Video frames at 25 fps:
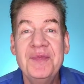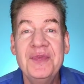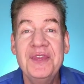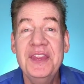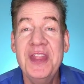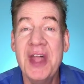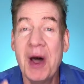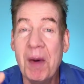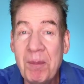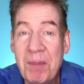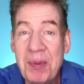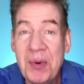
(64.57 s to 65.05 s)

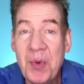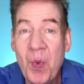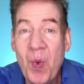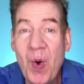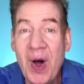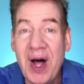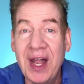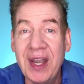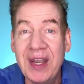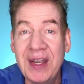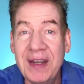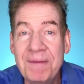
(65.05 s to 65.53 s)
Number
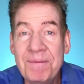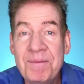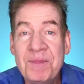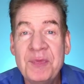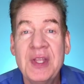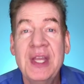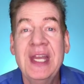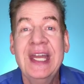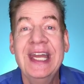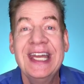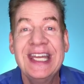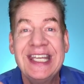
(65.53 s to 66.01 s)
one,
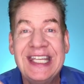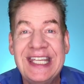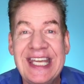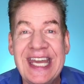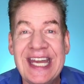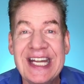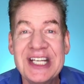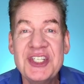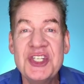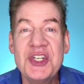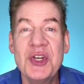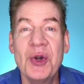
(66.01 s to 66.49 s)

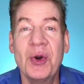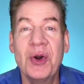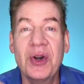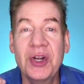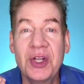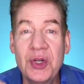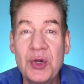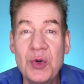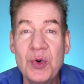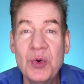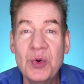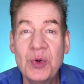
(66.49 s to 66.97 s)
get your
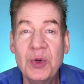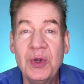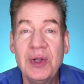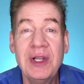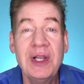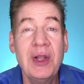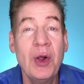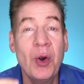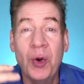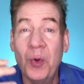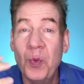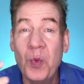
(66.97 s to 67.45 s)

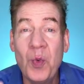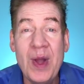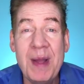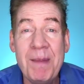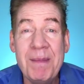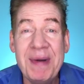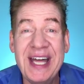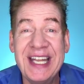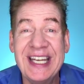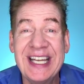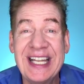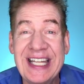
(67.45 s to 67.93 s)
Google or
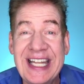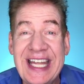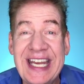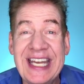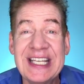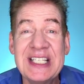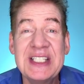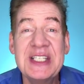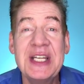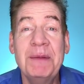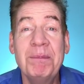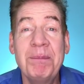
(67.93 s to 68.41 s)
web
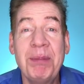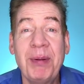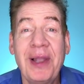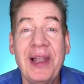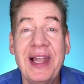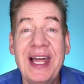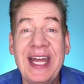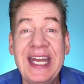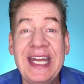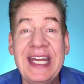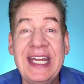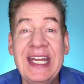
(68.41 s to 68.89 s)
analytics in
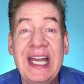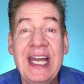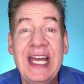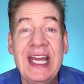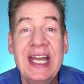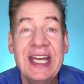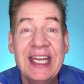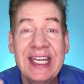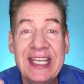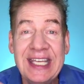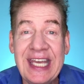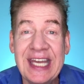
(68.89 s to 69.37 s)
play,
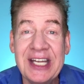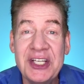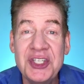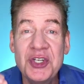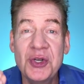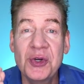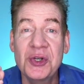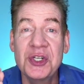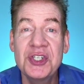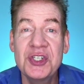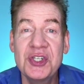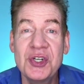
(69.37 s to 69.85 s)
get
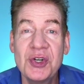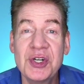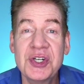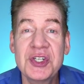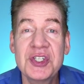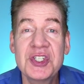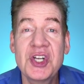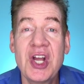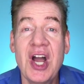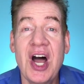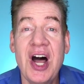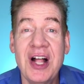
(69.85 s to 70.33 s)
your
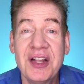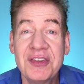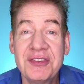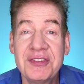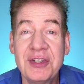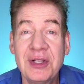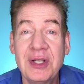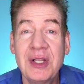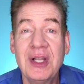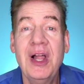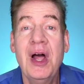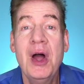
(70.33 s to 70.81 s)
search
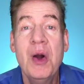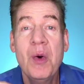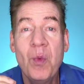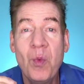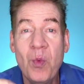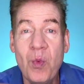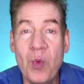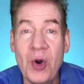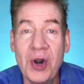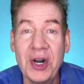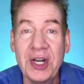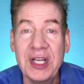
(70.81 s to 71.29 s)
console
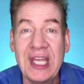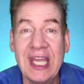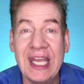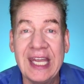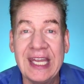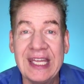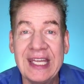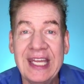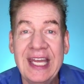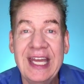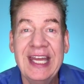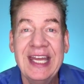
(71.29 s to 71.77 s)

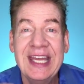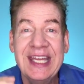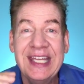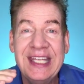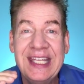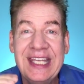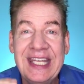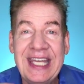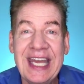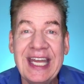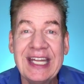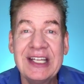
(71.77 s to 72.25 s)
working.
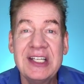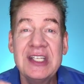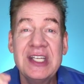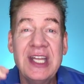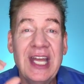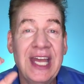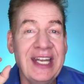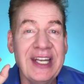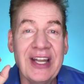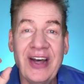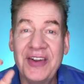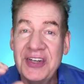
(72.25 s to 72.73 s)
Get
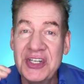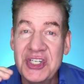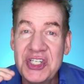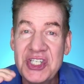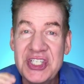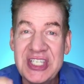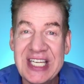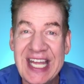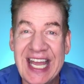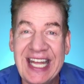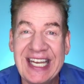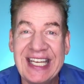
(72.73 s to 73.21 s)
an
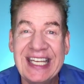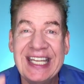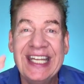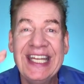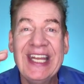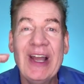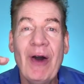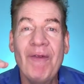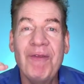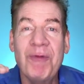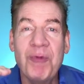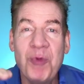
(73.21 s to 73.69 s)

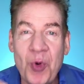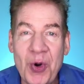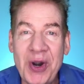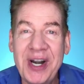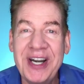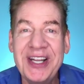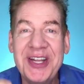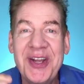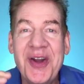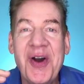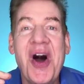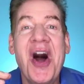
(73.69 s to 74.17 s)
understanding of
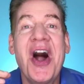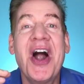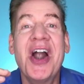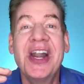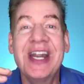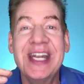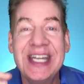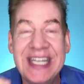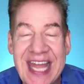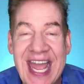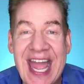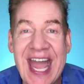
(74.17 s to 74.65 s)
where you are
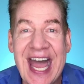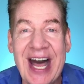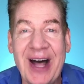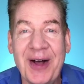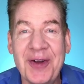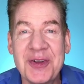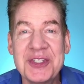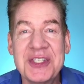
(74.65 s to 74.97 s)
now.